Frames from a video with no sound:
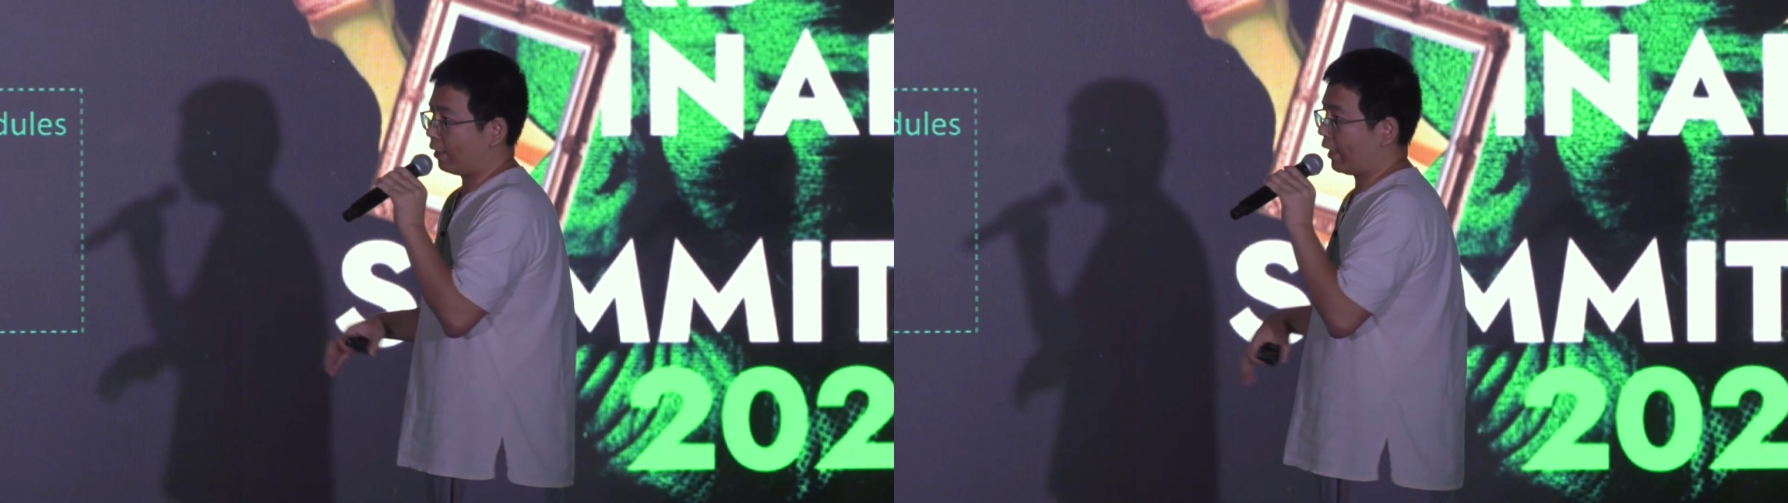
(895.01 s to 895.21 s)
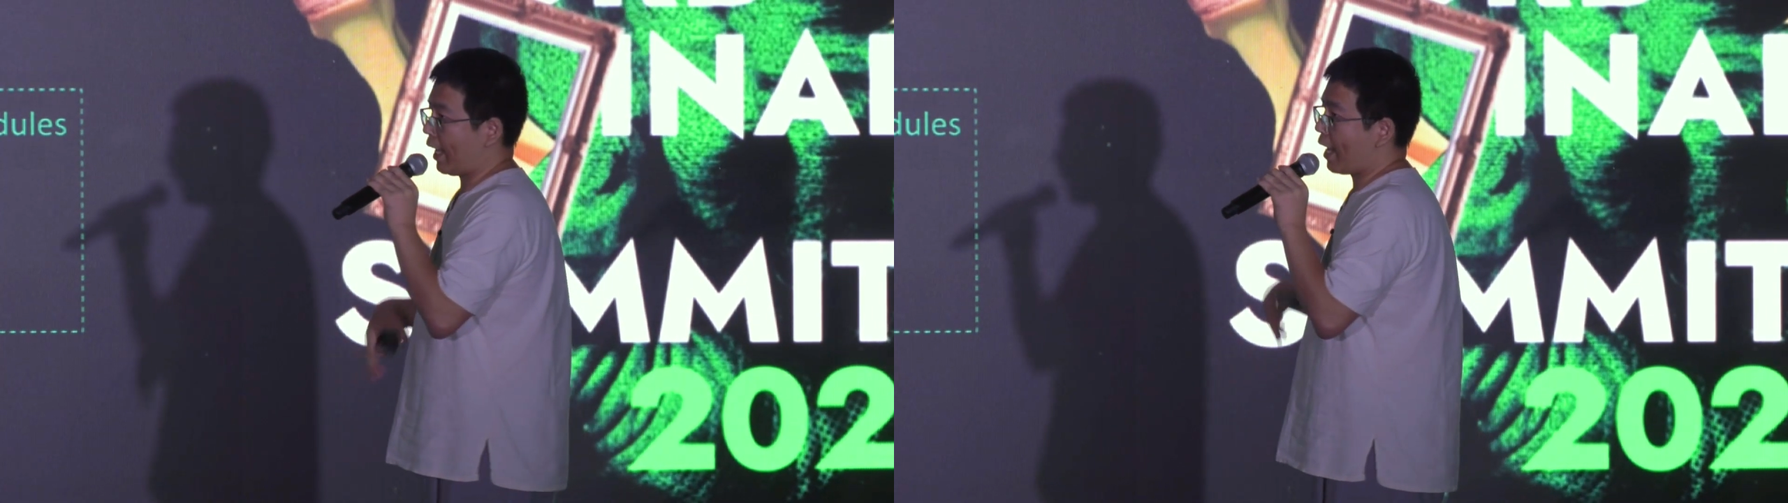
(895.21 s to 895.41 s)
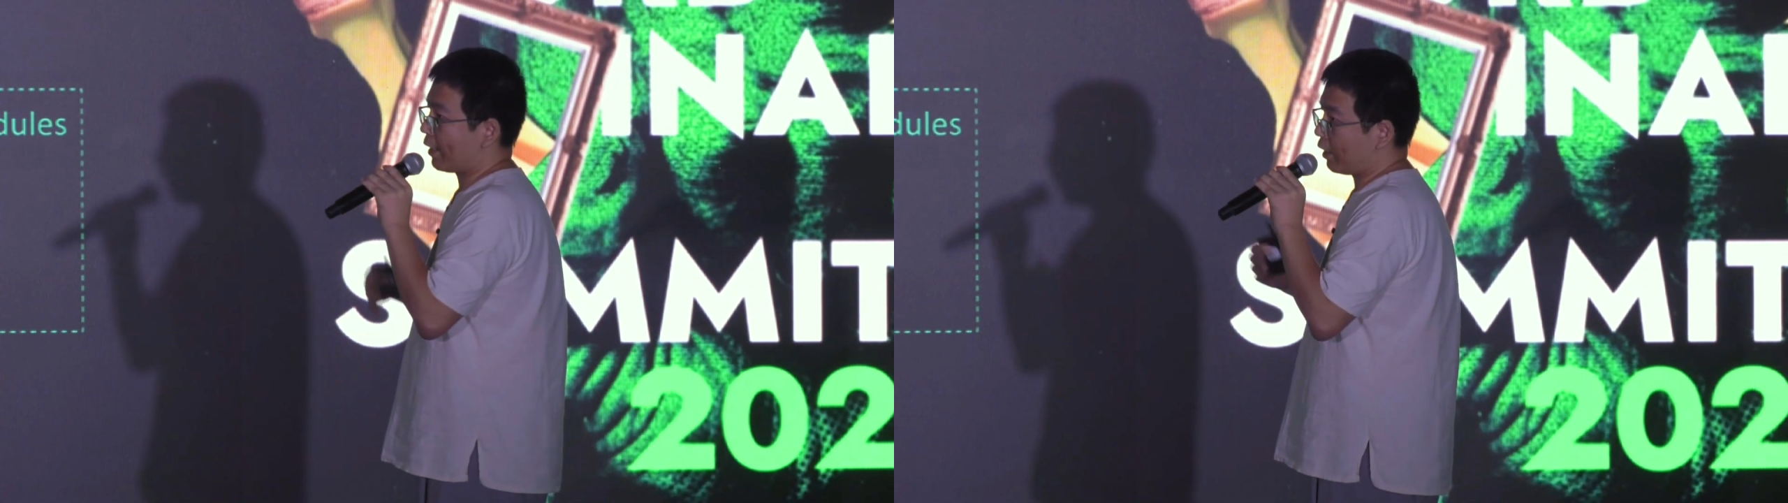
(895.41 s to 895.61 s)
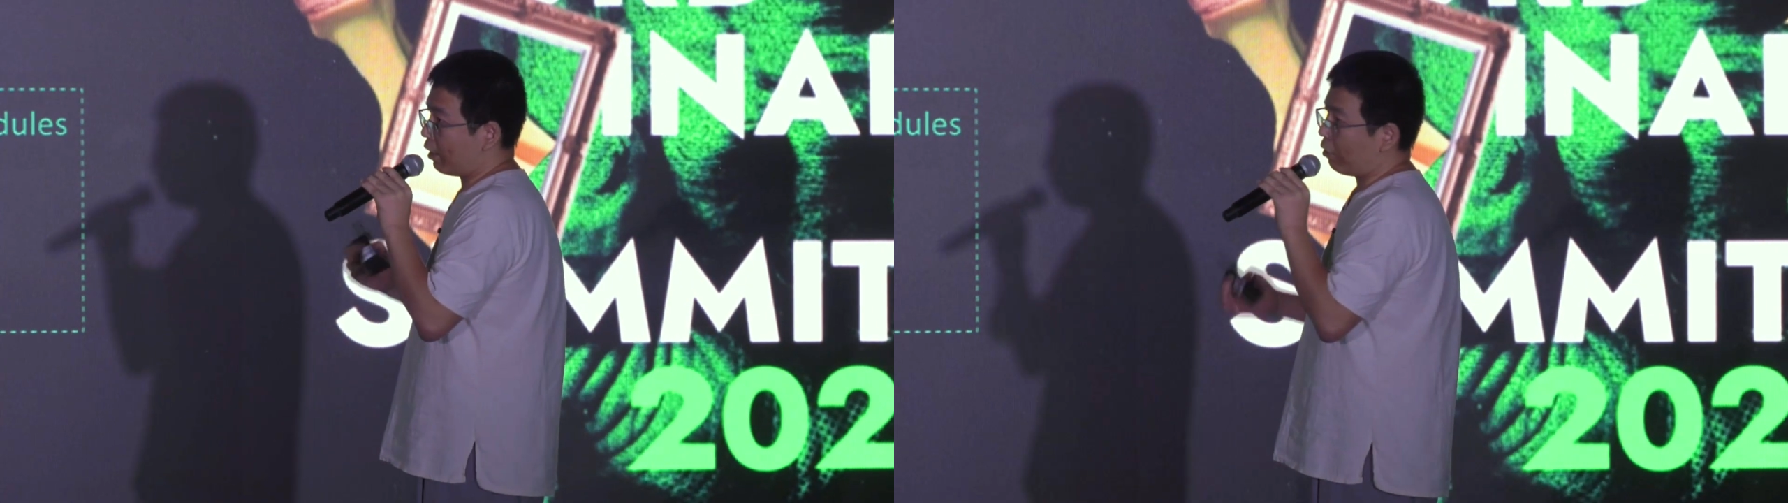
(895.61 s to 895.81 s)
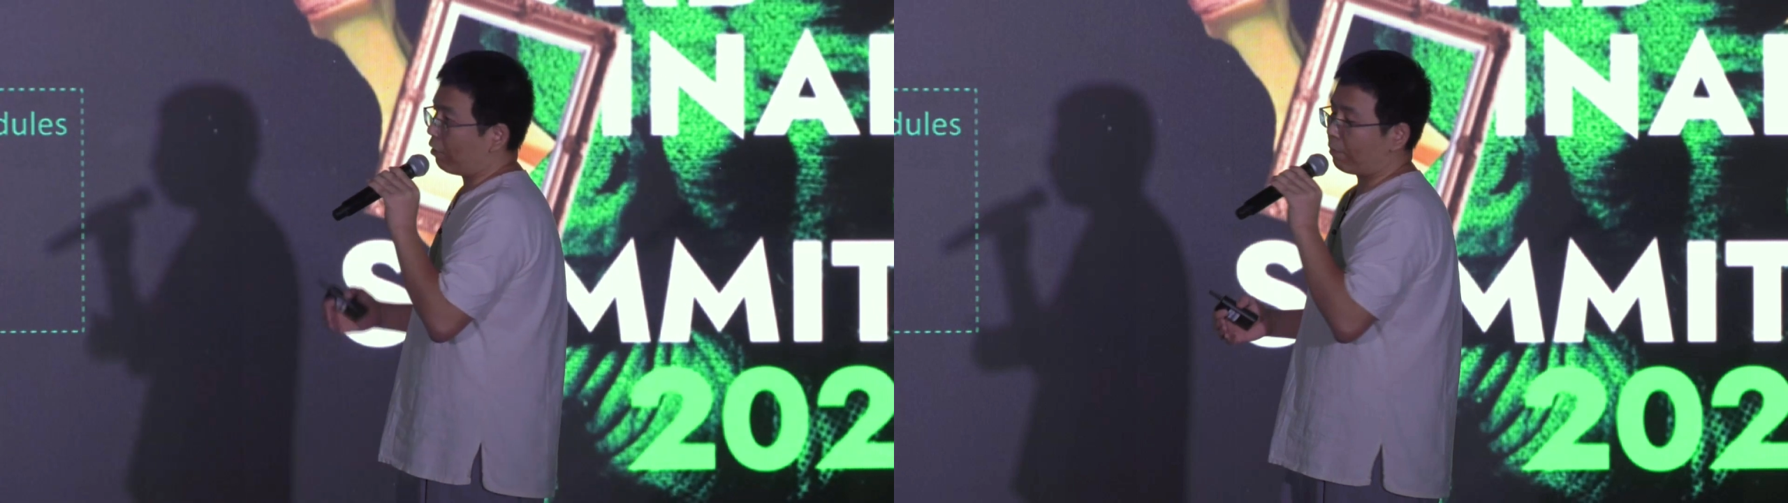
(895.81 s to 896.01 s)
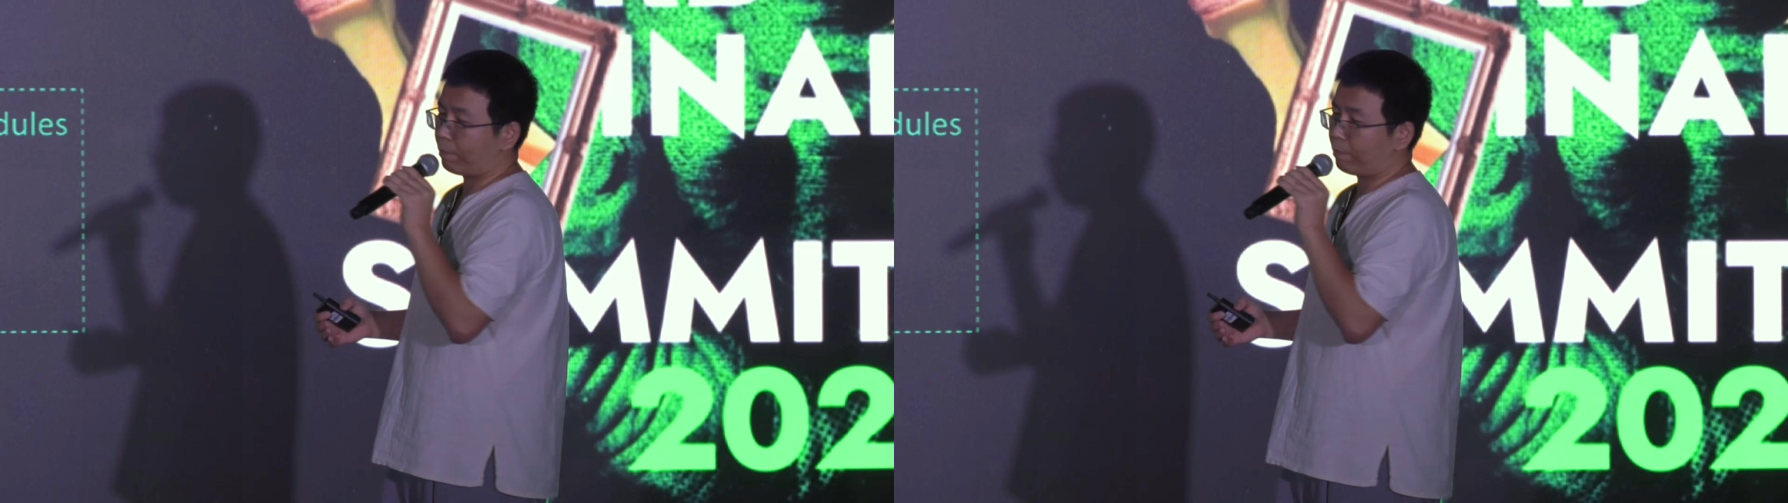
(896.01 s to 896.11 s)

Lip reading: the external